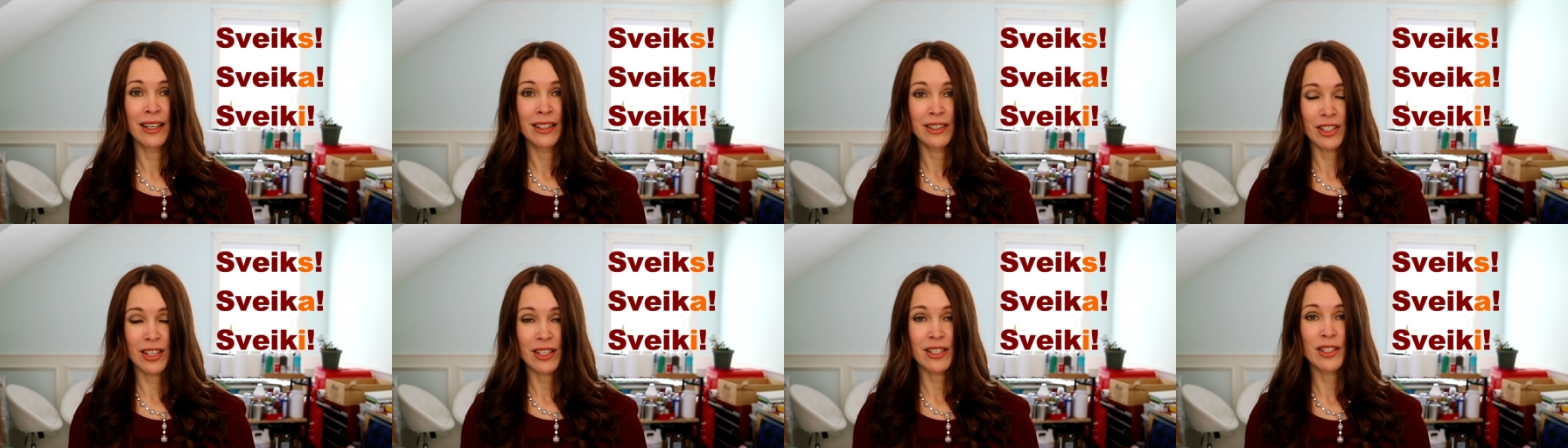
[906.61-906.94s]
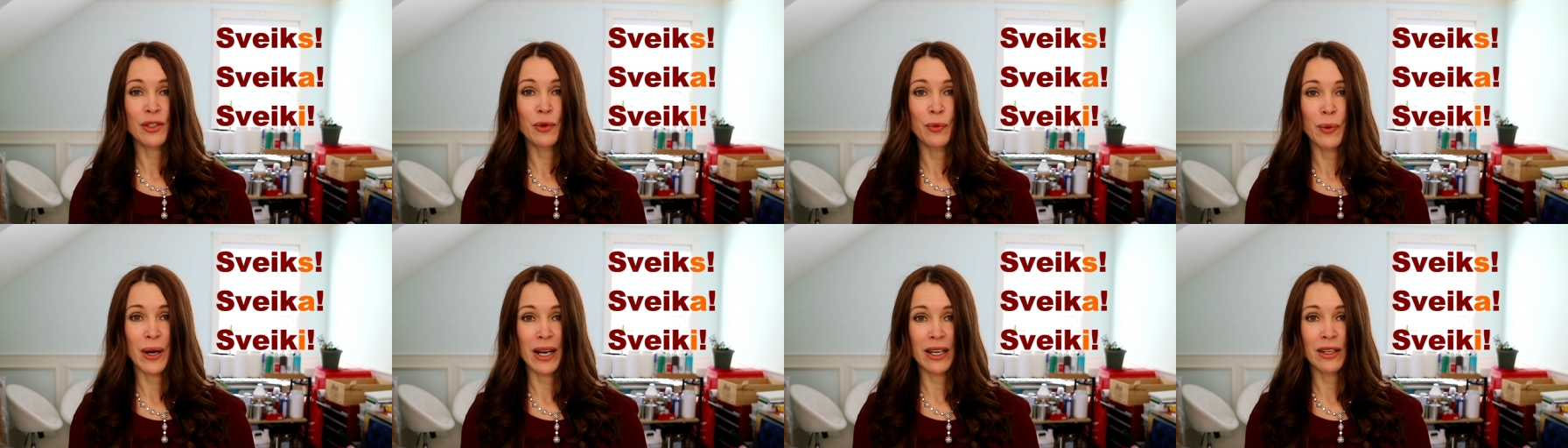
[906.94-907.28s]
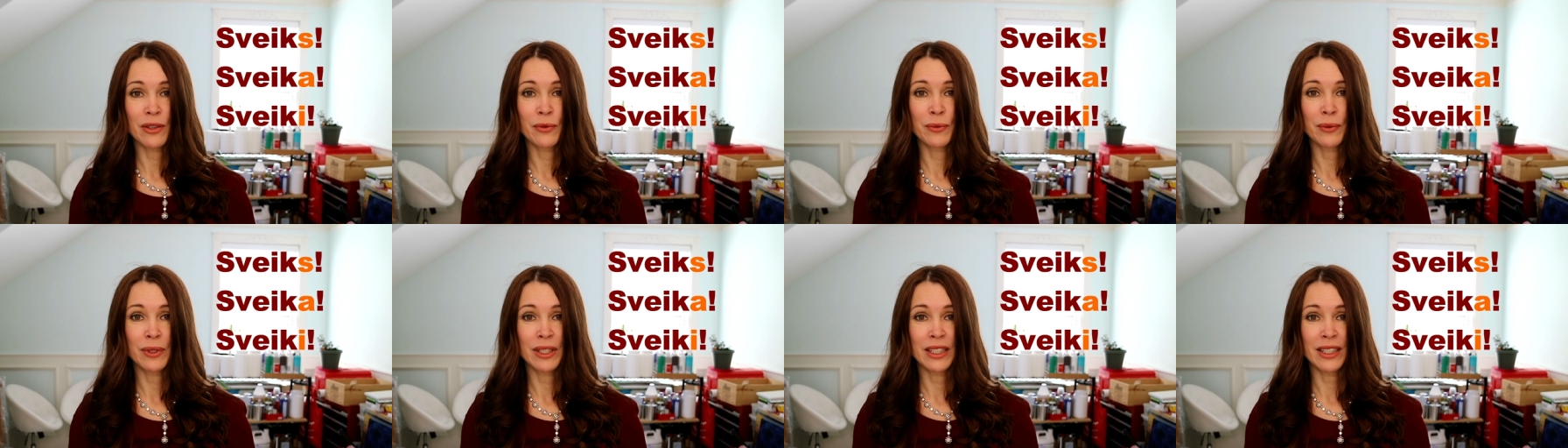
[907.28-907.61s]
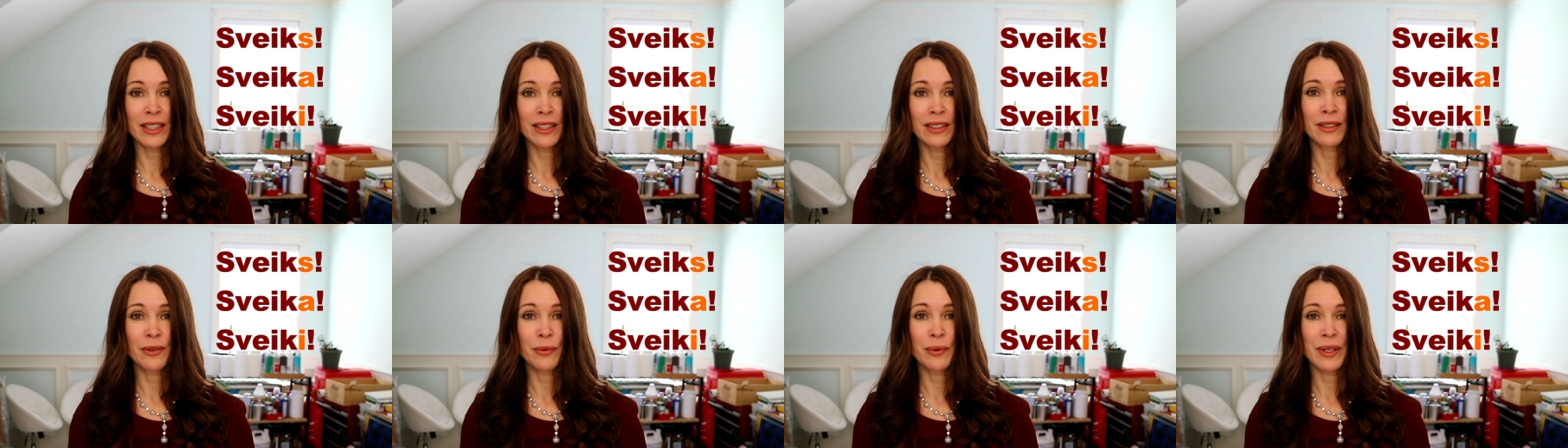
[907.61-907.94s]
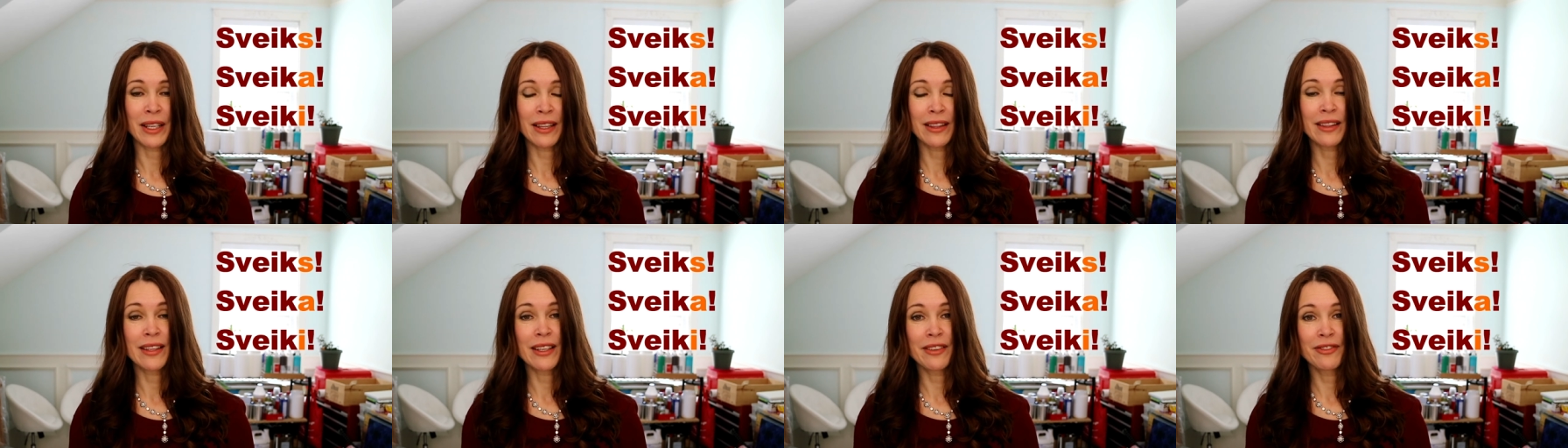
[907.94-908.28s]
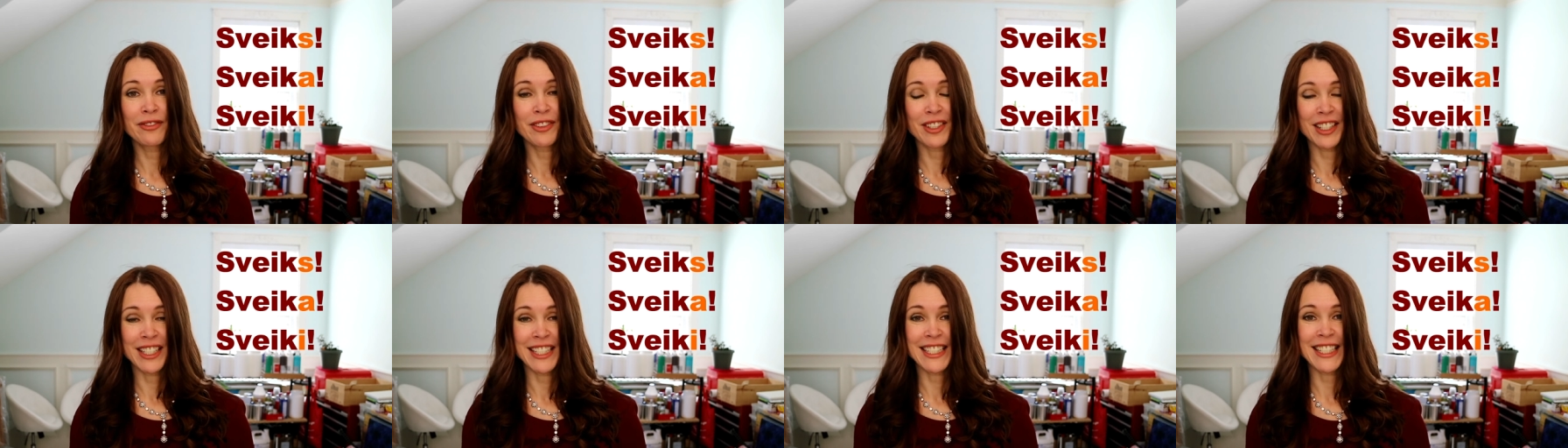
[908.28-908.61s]
just one word with
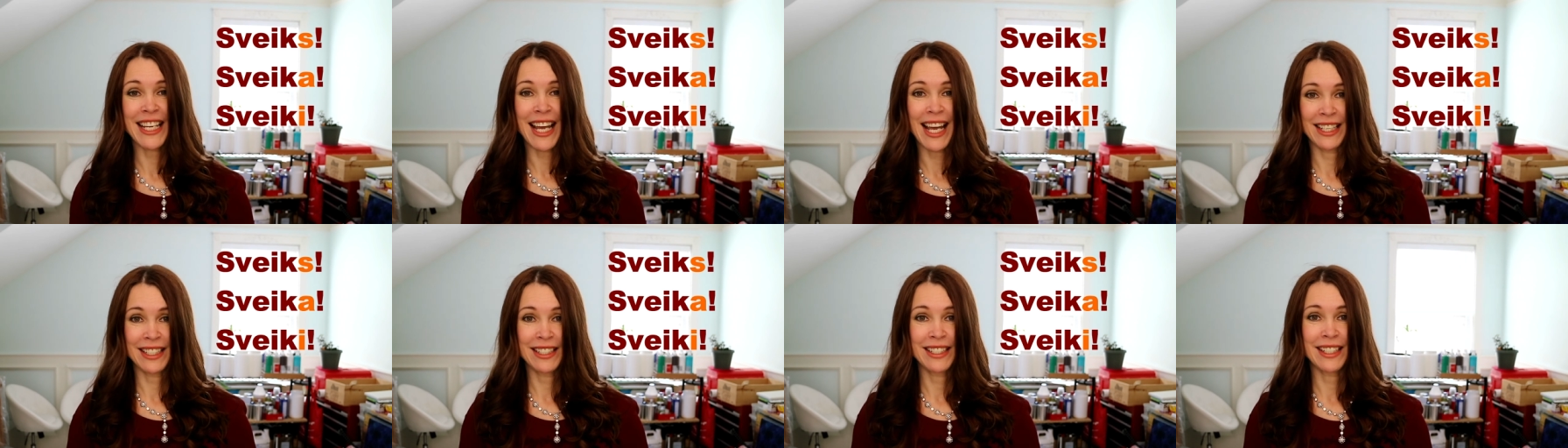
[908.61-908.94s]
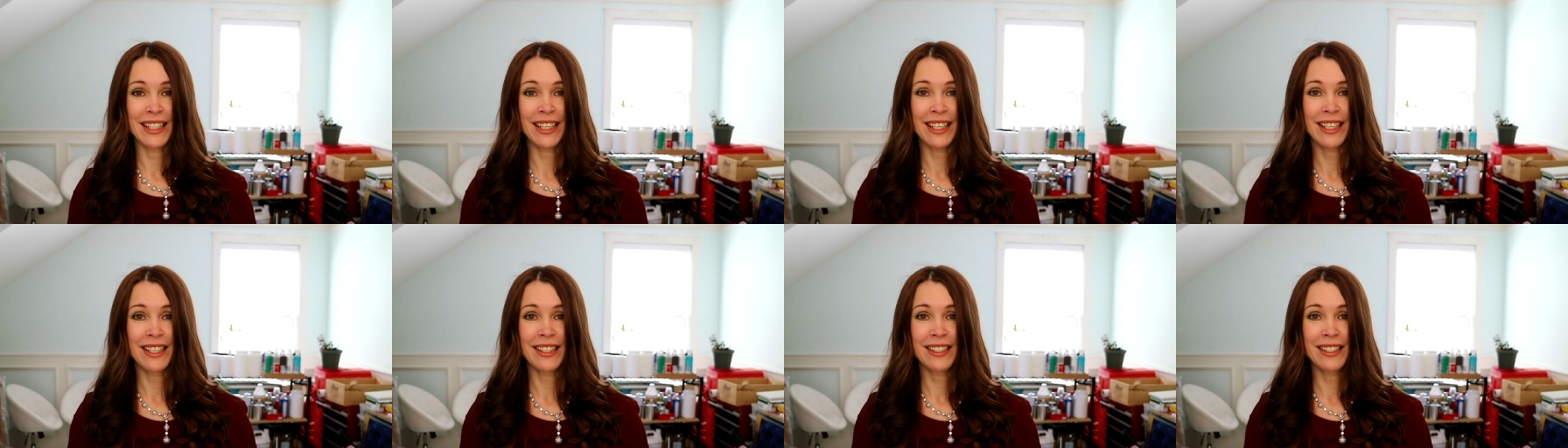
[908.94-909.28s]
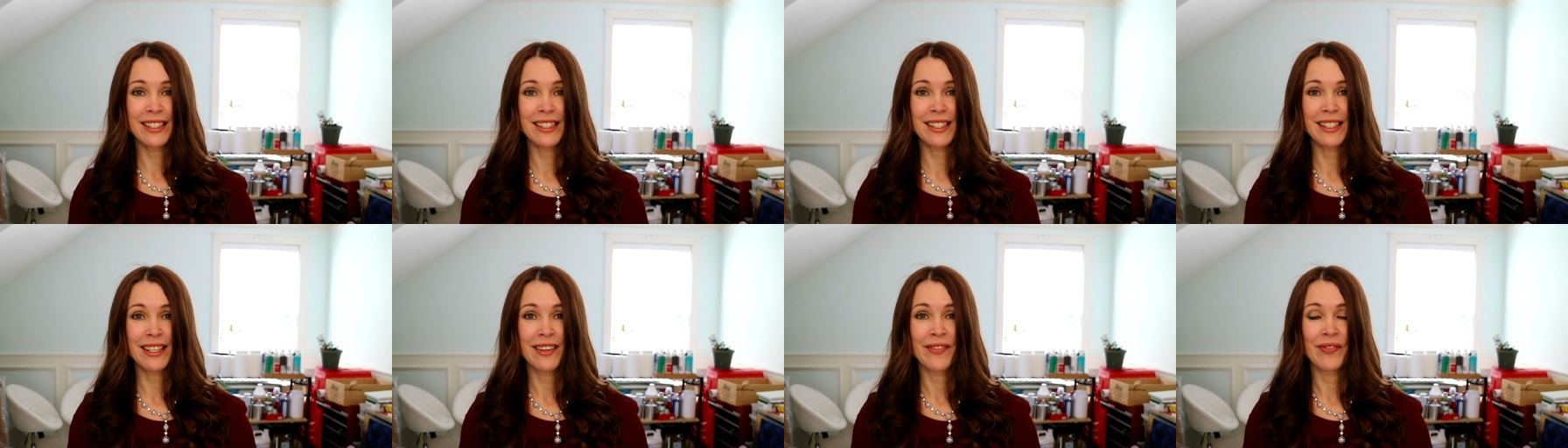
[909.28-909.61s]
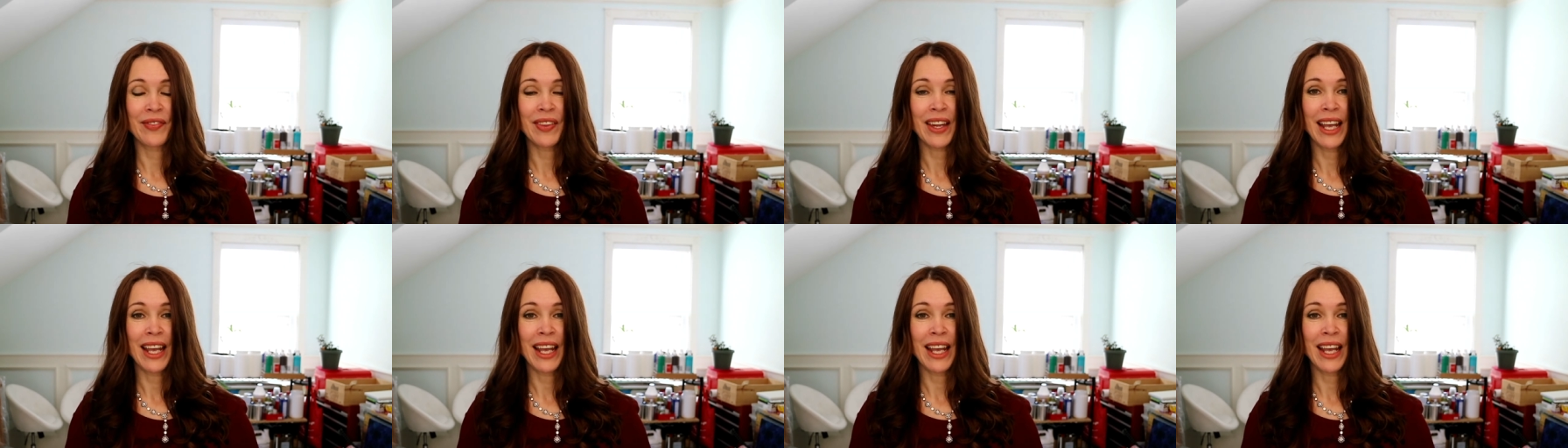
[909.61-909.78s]
different endings.